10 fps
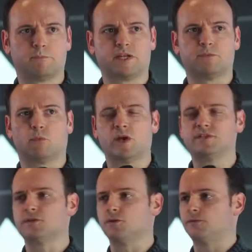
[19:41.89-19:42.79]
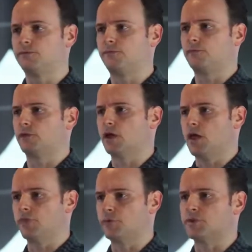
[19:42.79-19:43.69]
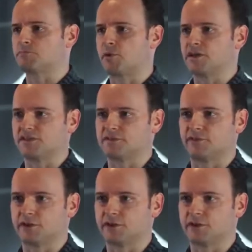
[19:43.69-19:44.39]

But once you've gone through this process of